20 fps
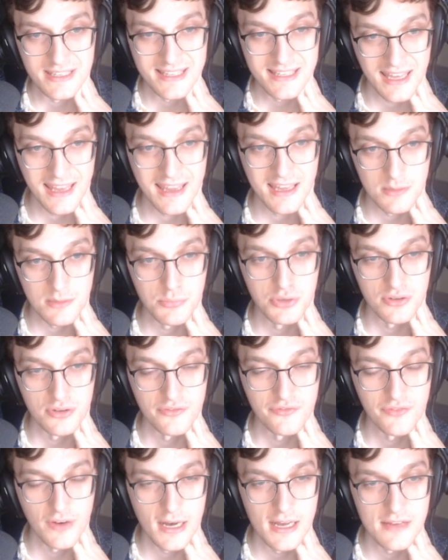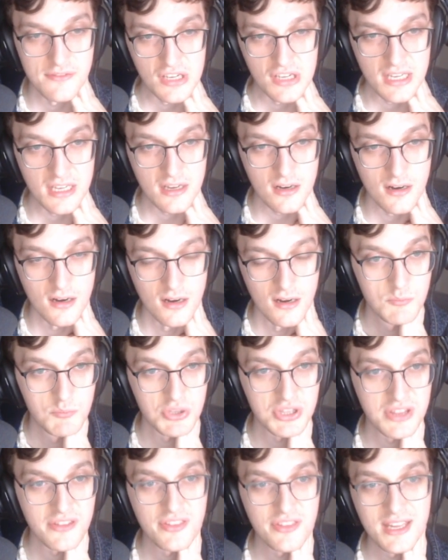can put a 5 in here.
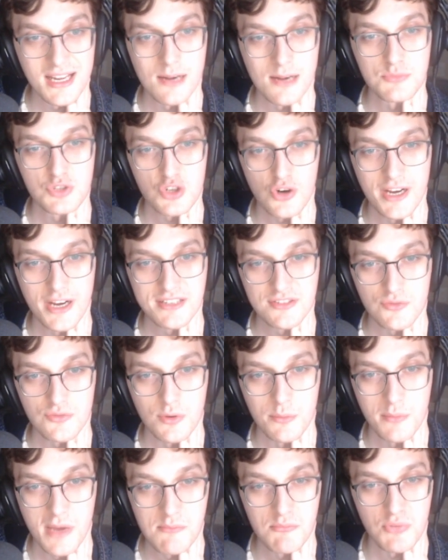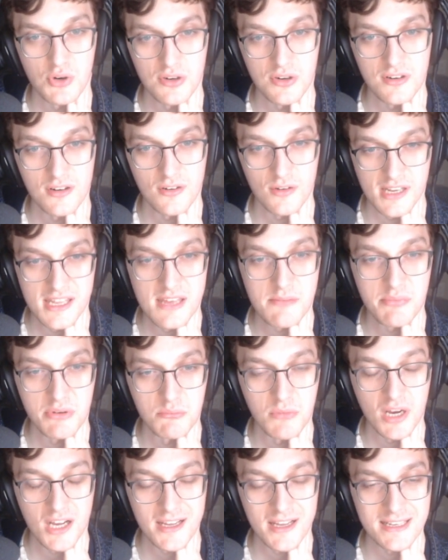But the thing I'm trying to remember or keep in
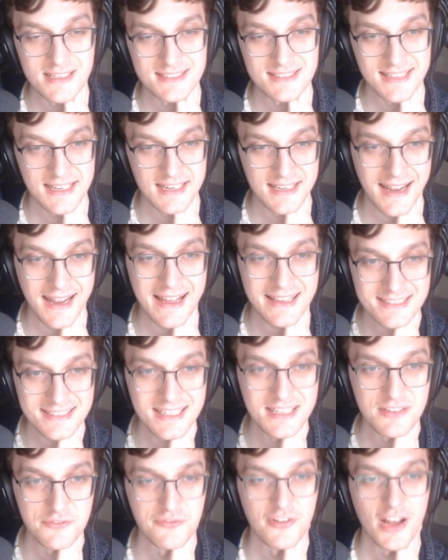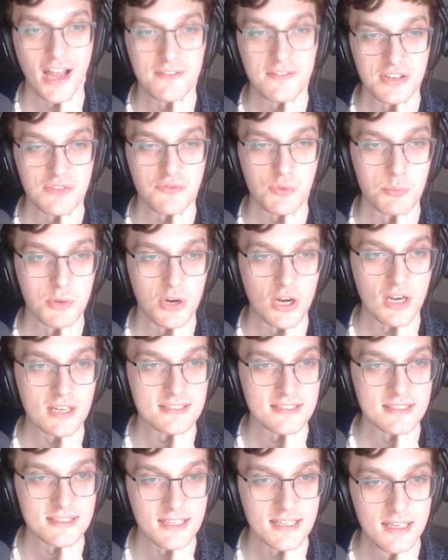mind is that it has to hit 5 different
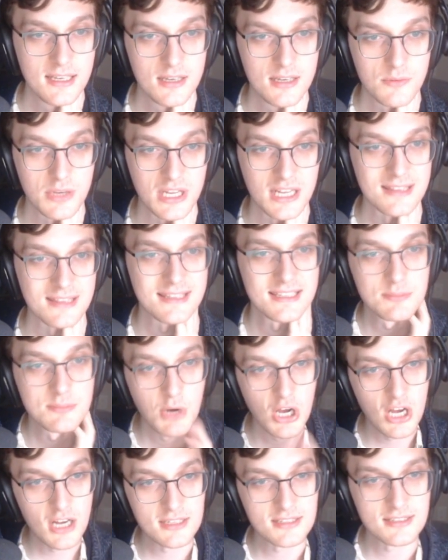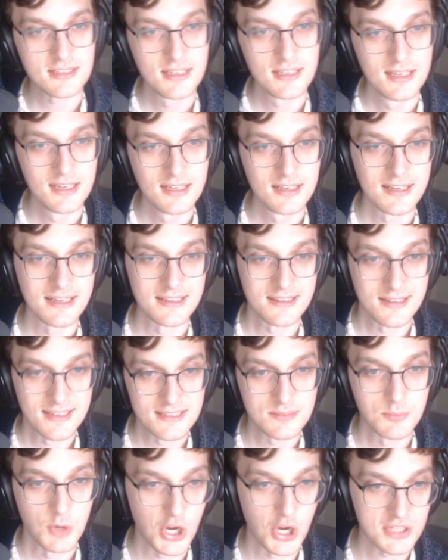boxes. We got this box and
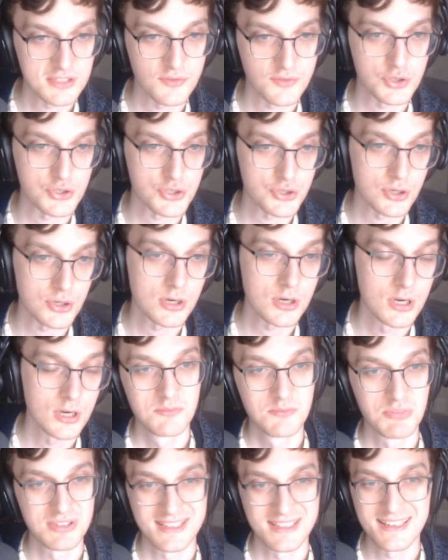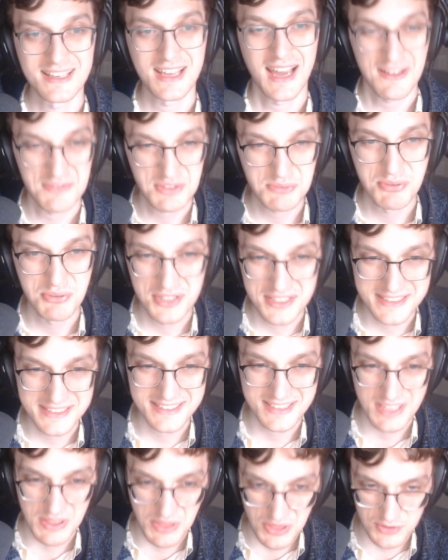this box for sure. But then you have to put it
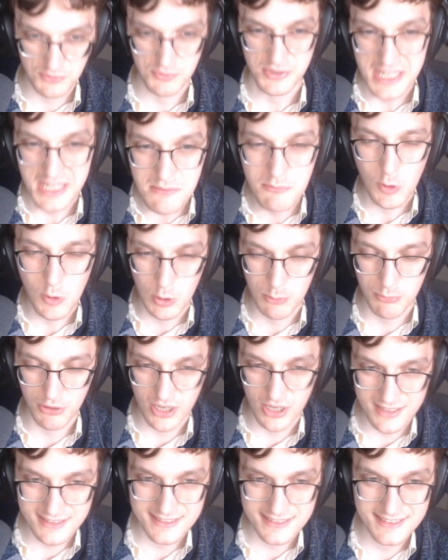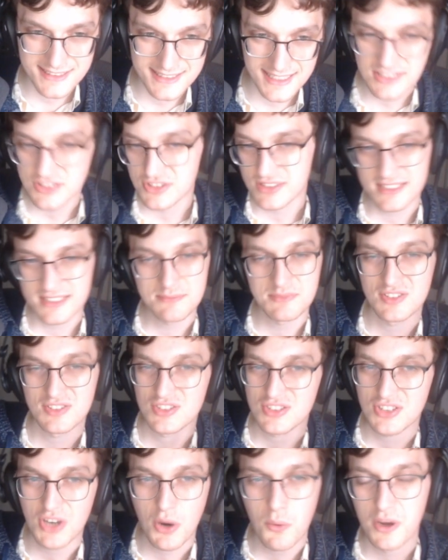into 3 more boxes? That just seems
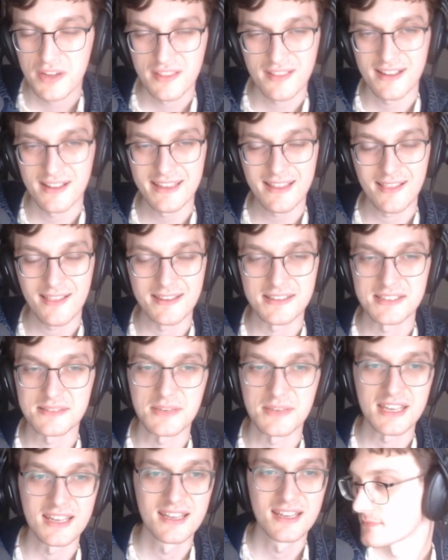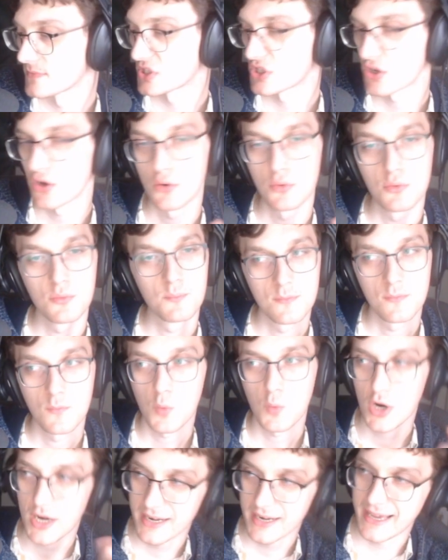so unlikely to me. So
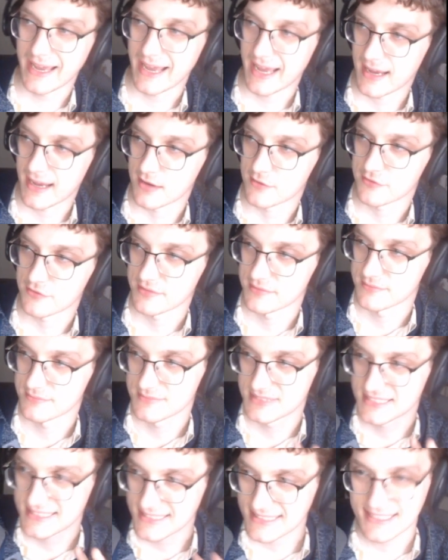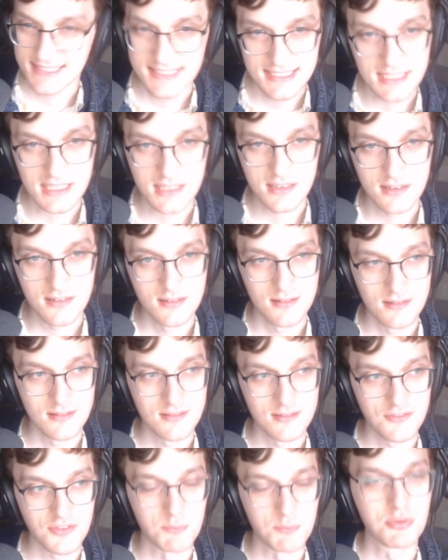we're going to have 16
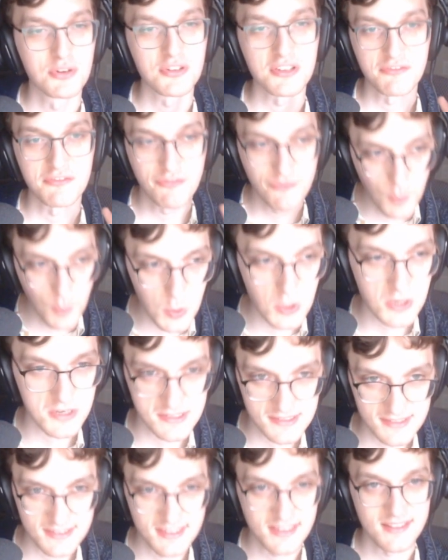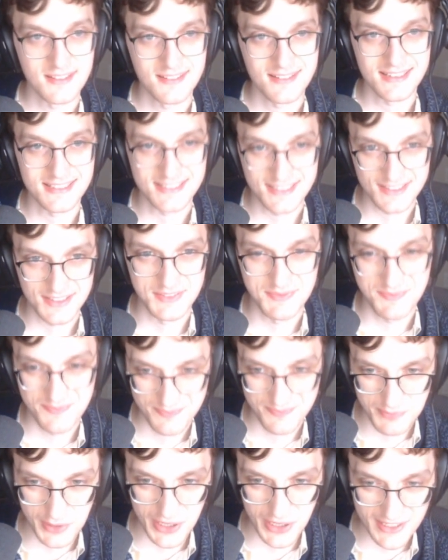from putting 4 into the
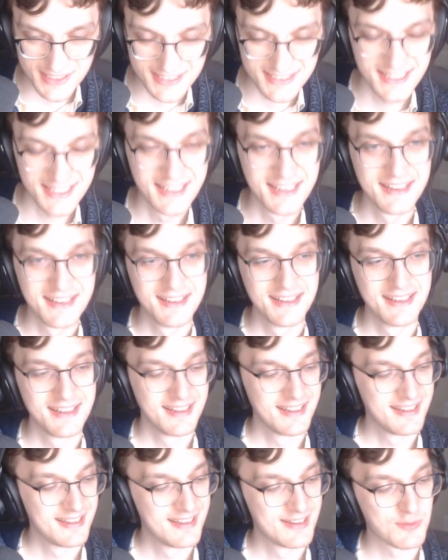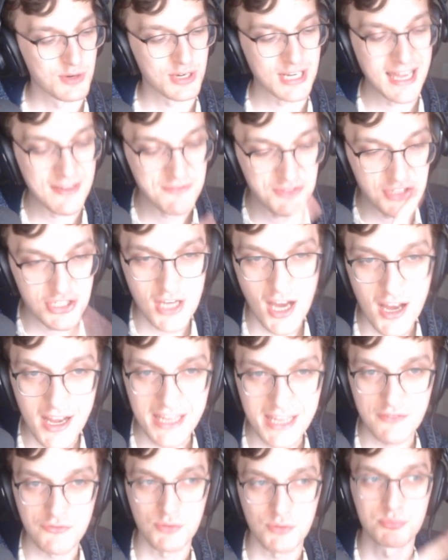box. We're going to have
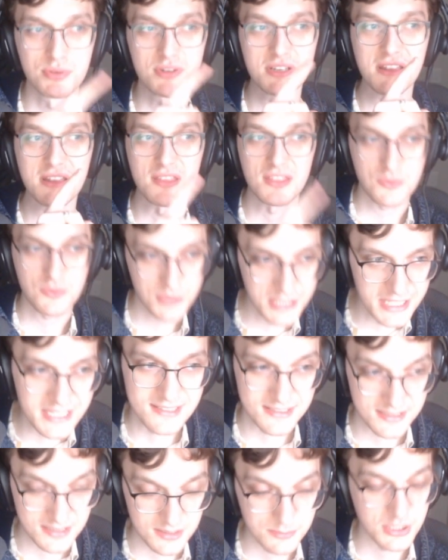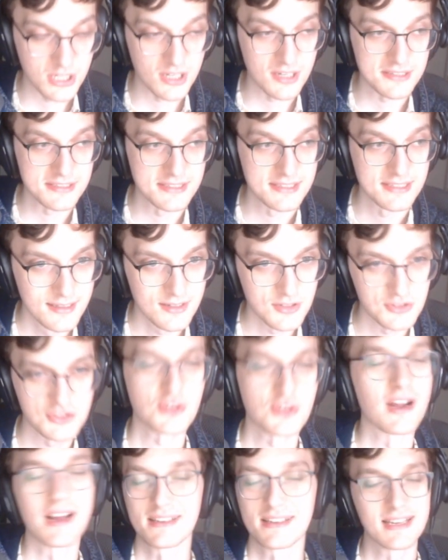9 from putting 3 into the box. Or
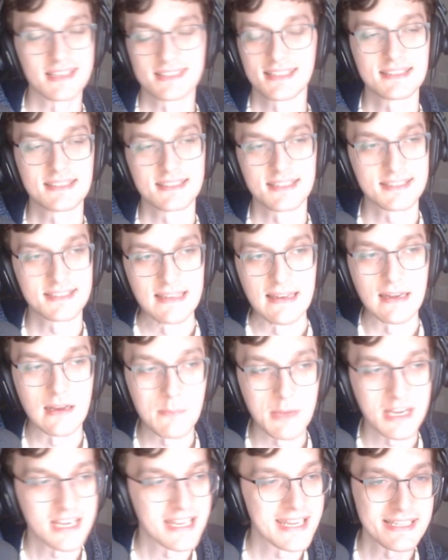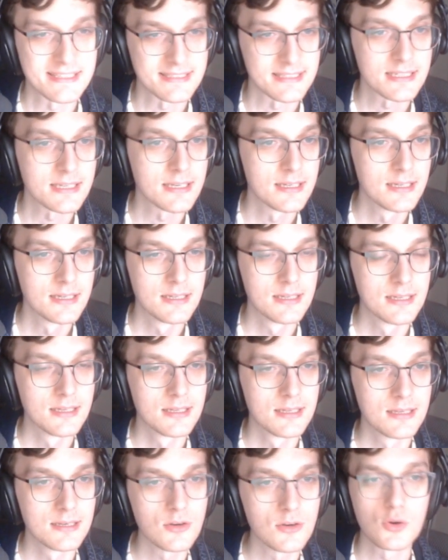sorry, I said 16, I meant 18.
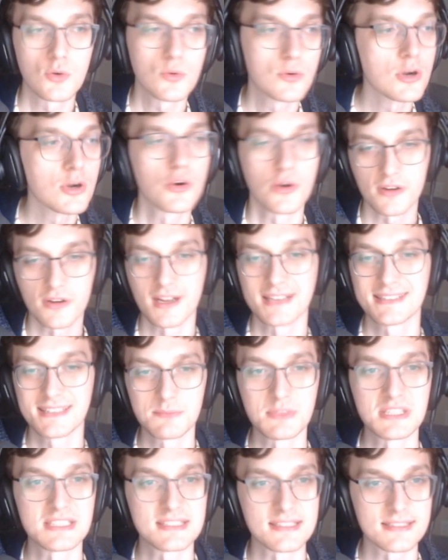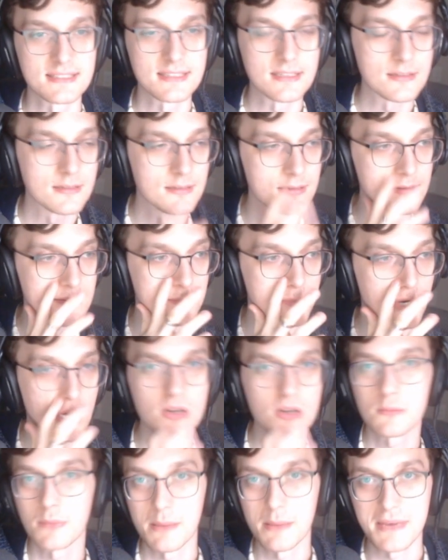No, I did mean 16.
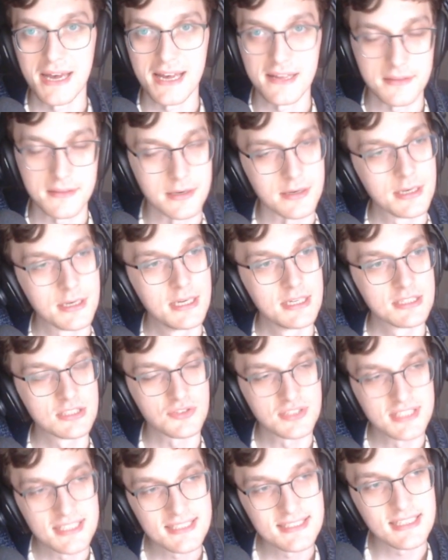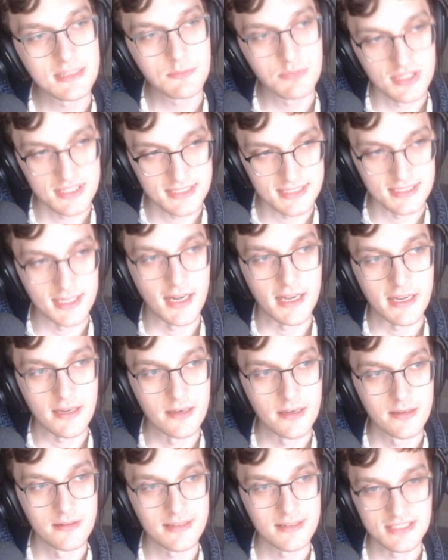Pardon my math here. So 16 plus 9,
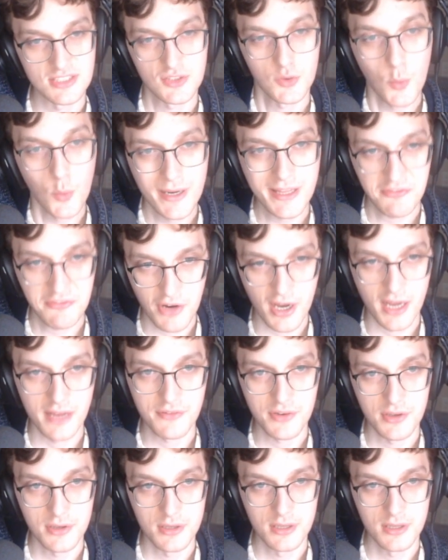that's 25.